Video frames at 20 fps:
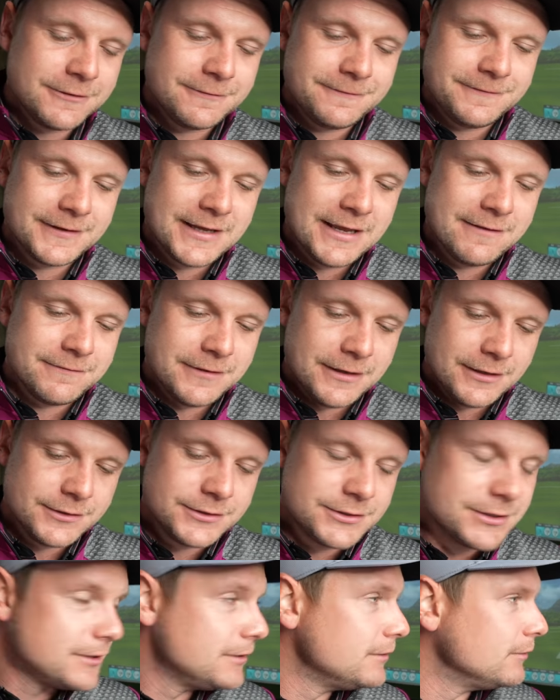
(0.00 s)
of
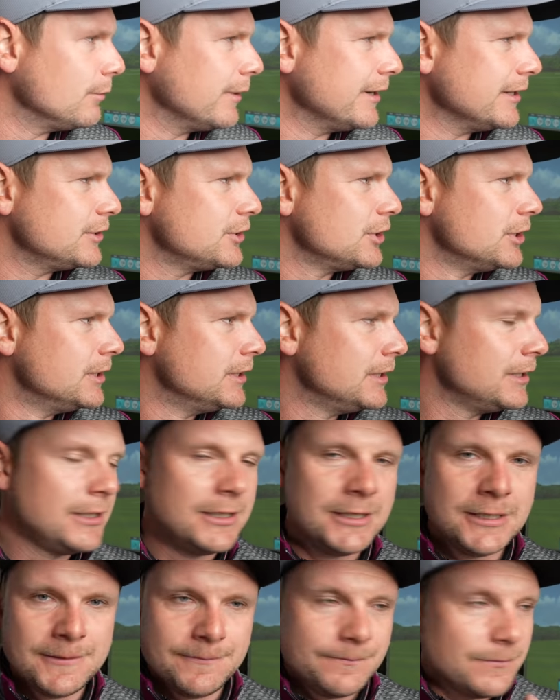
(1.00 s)
forgiveness, which,
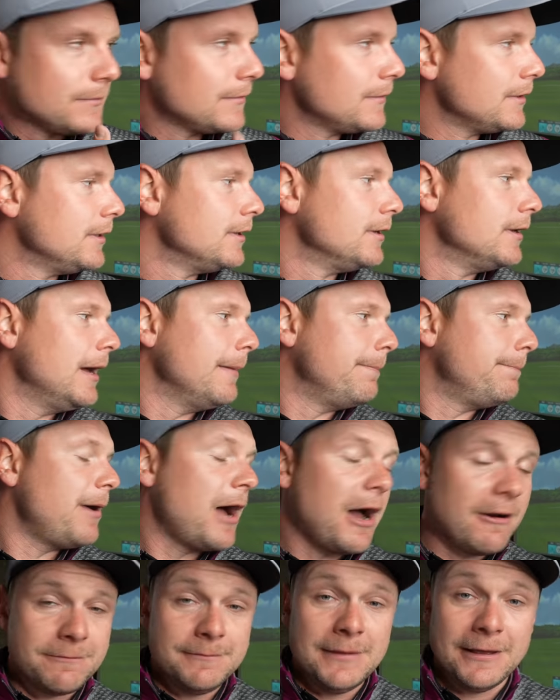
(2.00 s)

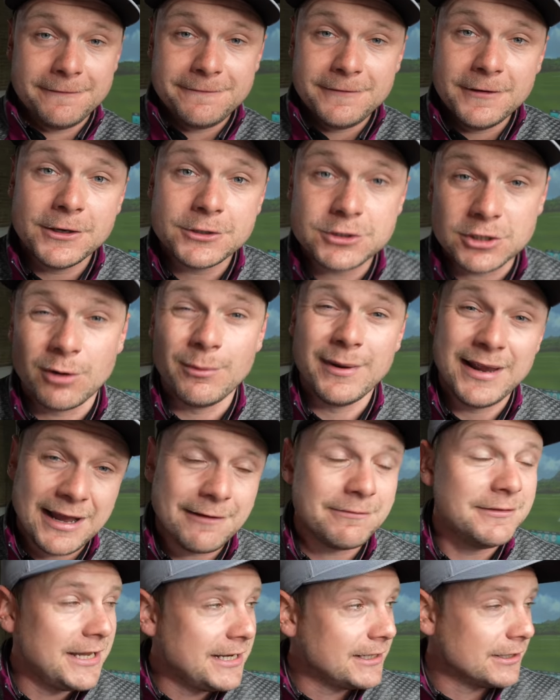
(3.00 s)
apart from that first shot, we
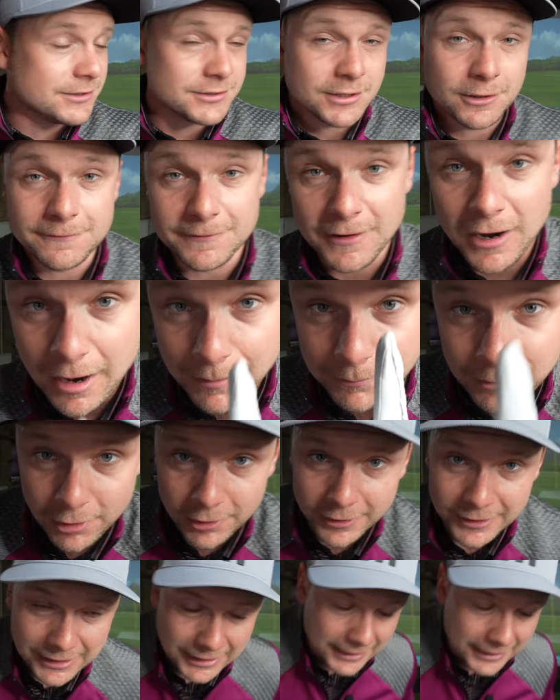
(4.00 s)
have needed so far, I'm not going to